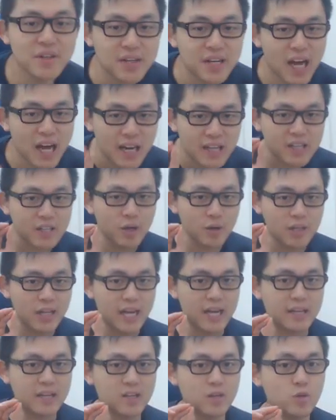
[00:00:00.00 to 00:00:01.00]
gotta go
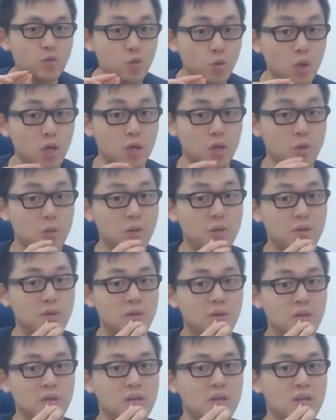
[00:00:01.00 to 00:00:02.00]
like, whoa.
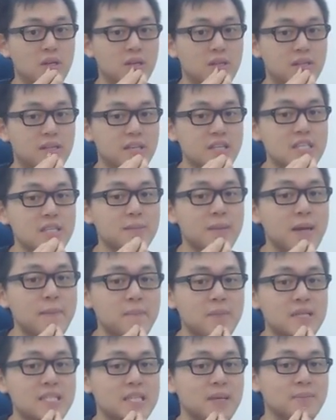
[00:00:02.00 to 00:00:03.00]
This might
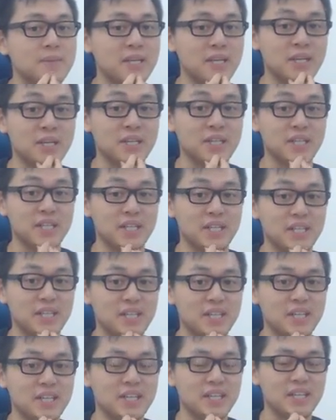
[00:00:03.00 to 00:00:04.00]
be something good,
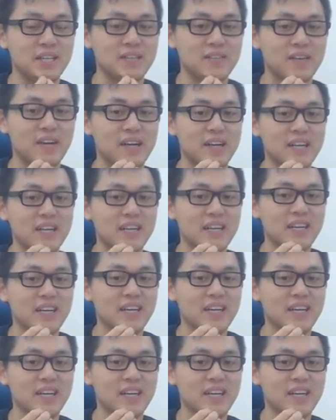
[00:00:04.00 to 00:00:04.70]
right?